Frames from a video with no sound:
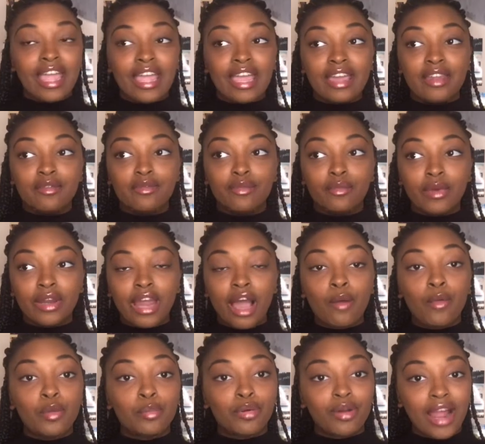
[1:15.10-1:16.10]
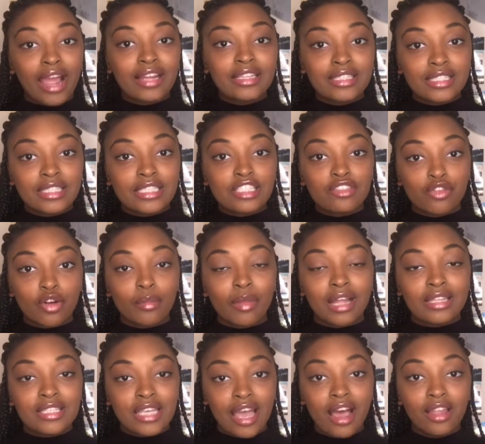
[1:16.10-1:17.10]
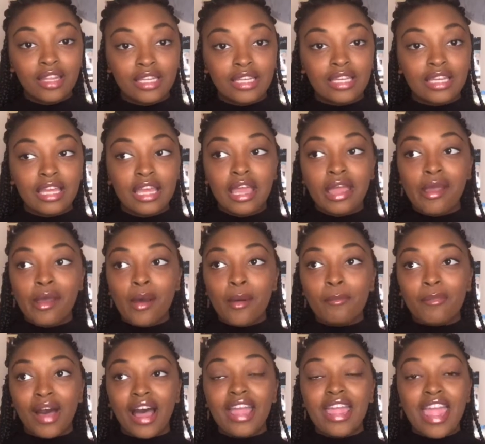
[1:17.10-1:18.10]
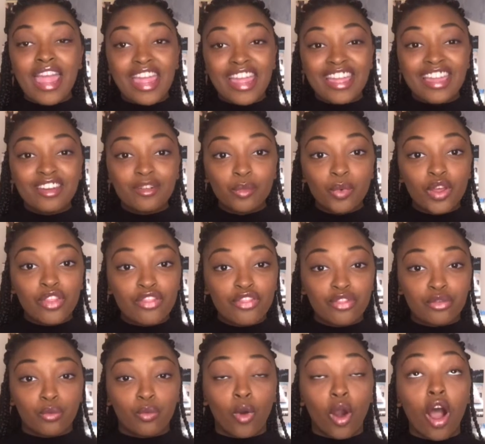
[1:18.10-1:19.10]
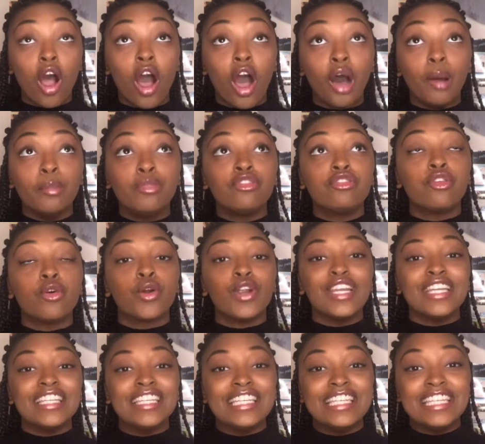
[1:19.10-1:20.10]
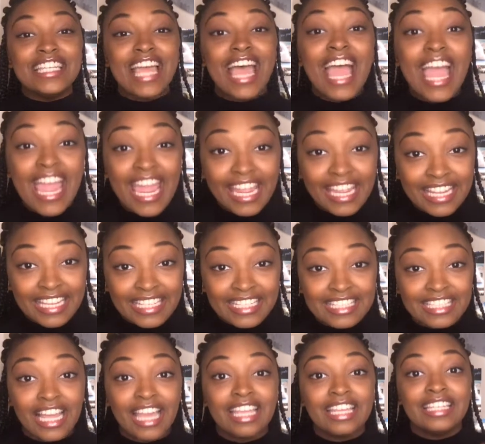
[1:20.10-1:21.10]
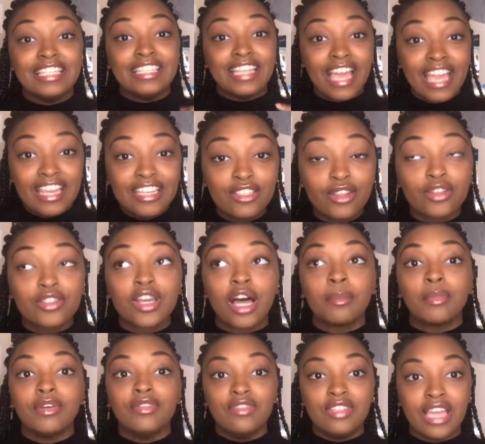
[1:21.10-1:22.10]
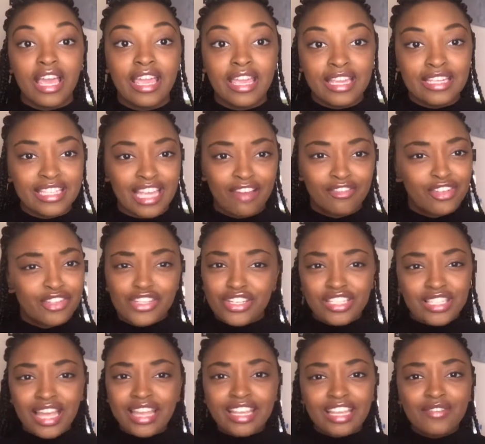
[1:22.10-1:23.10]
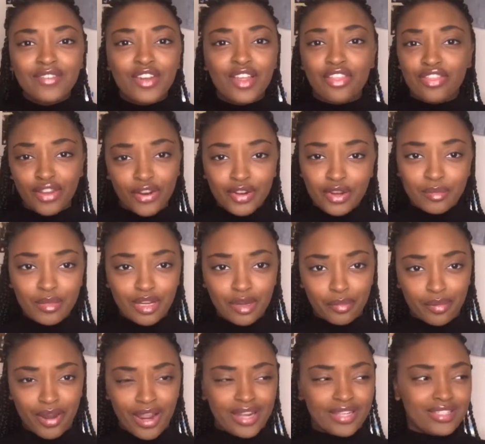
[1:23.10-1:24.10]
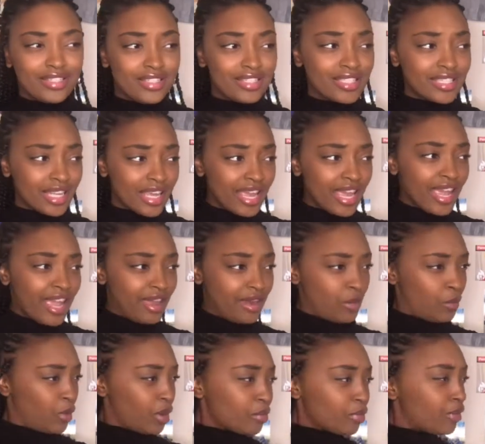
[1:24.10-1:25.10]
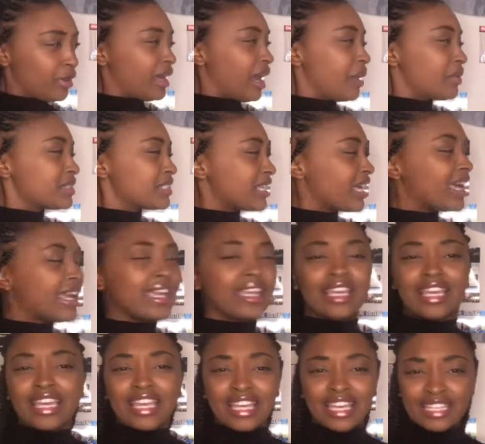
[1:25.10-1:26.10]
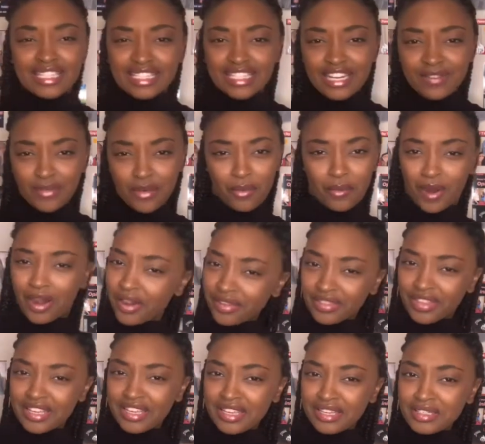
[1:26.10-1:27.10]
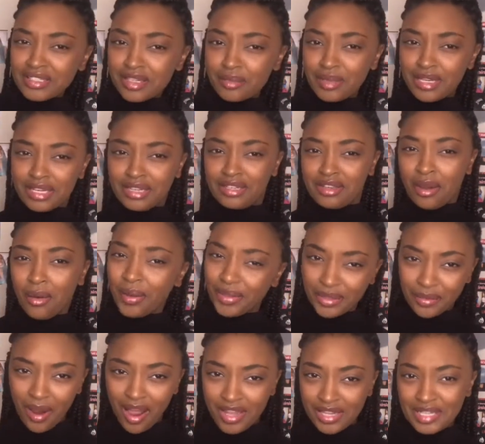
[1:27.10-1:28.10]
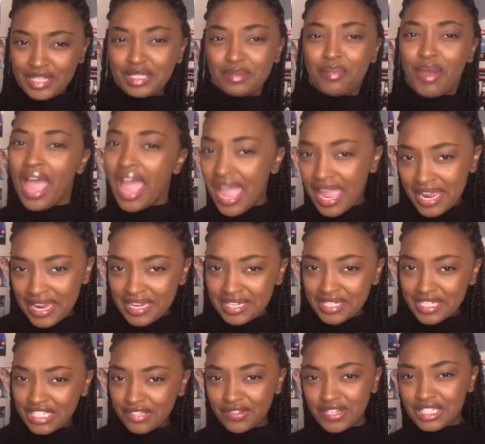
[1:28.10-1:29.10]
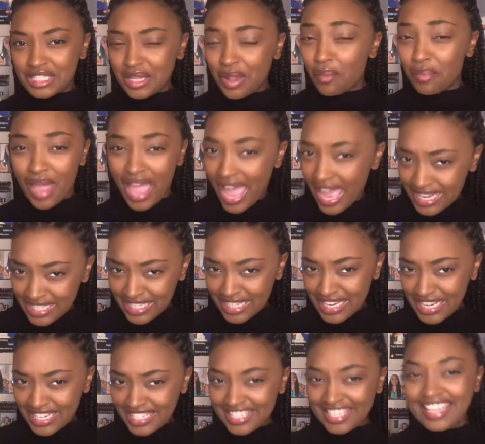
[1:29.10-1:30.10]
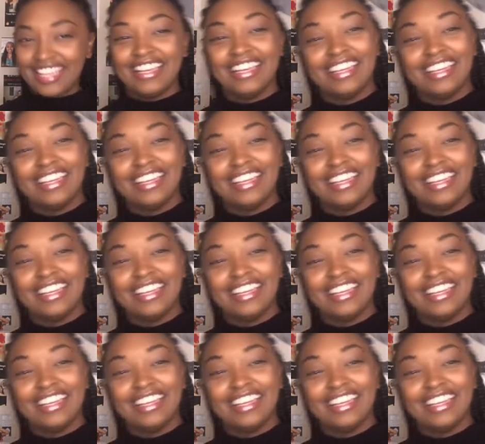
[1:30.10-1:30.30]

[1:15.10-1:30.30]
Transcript: And when I would practice for my talent, my hand would throb for days, like days on top of days, after just like even a 30-minute practice. And at one point I was like, is it even worth it to be going through all of this pain just for this little pageant?